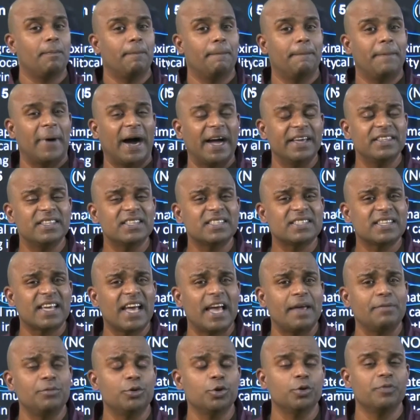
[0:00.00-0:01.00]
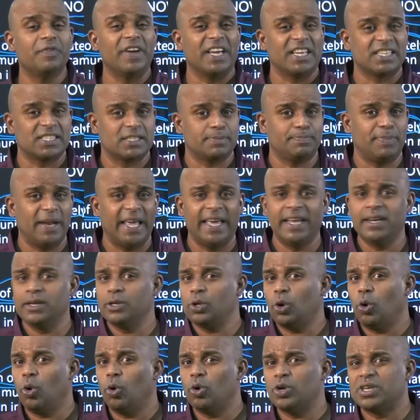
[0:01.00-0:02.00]
by the time you've
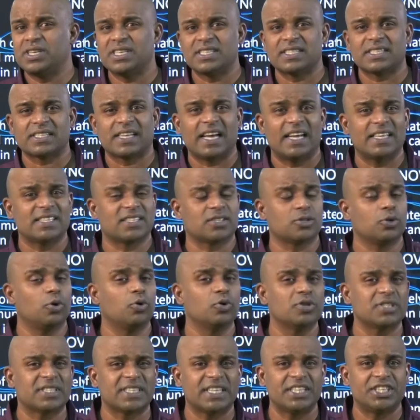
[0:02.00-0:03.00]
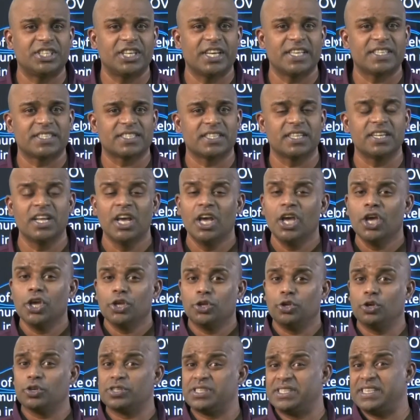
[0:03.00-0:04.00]
explained or discussed or suggested,
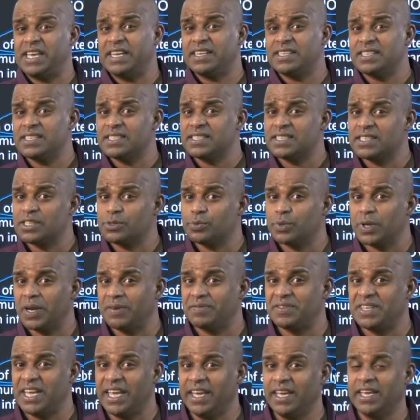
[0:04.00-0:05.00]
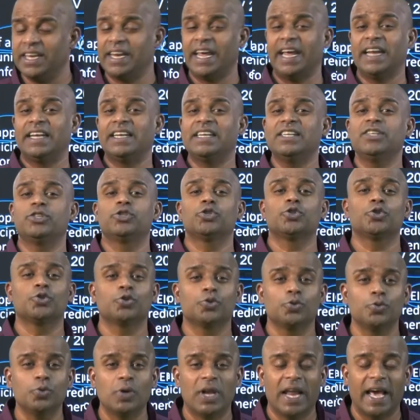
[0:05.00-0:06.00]
your sentences would have taken at least
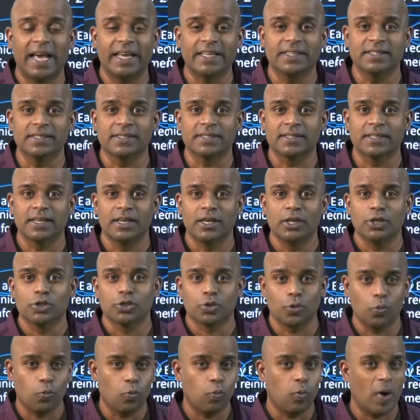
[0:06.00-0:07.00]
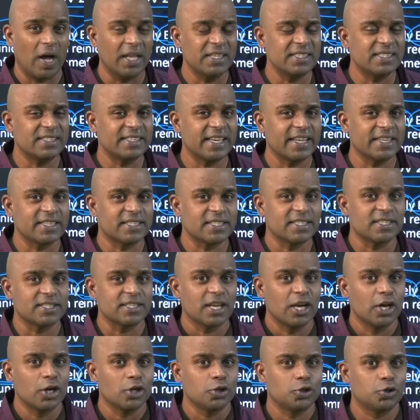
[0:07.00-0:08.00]
2 lines. So 1 sentence,
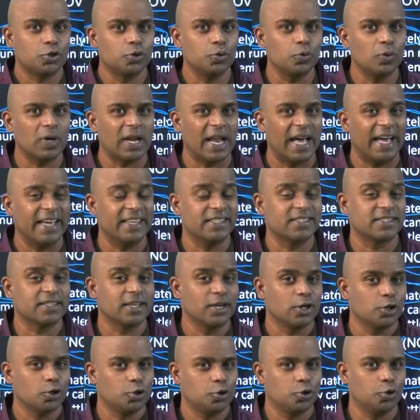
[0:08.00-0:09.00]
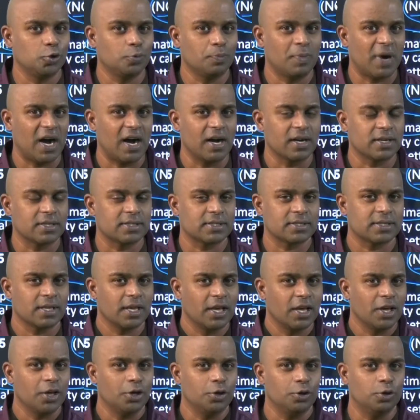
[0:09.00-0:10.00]
2 lines, 2 marks.
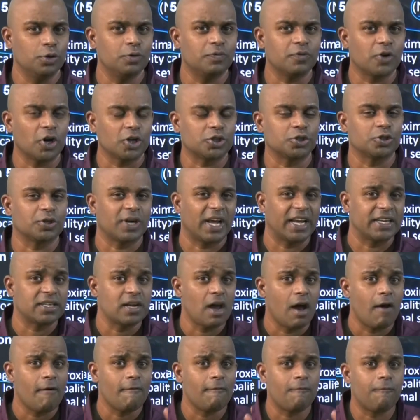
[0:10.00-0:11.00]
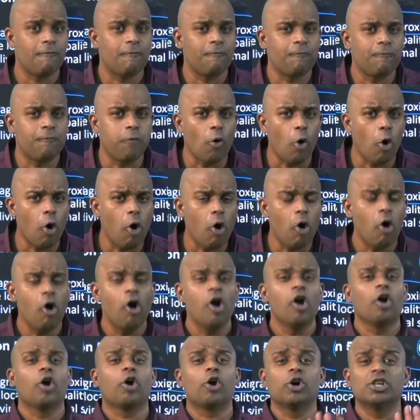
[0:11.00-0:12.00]
You've got to write
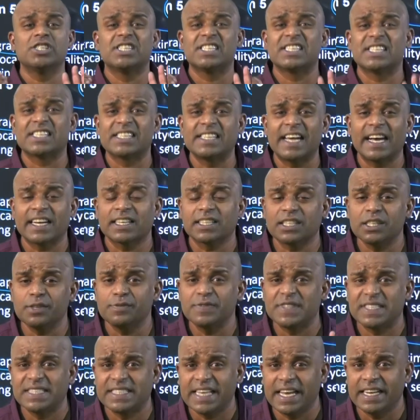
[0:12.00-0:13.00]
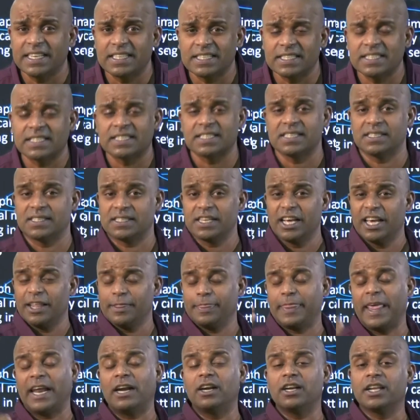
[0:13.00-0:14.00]
4 constructive sentences
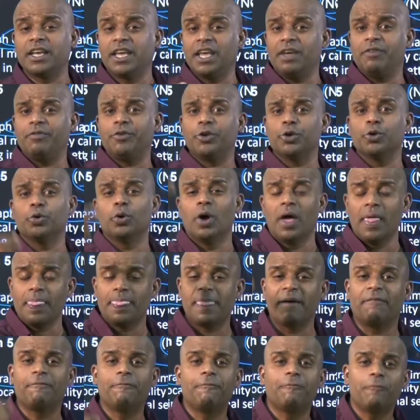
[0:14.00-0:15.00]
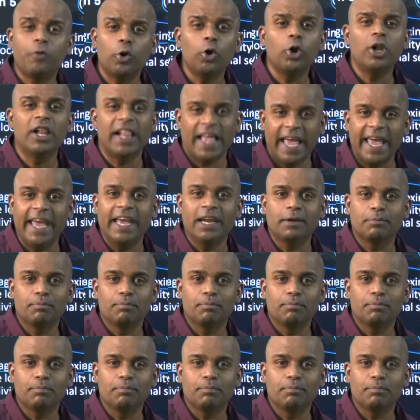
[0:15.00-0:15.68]
that'll give you the full 8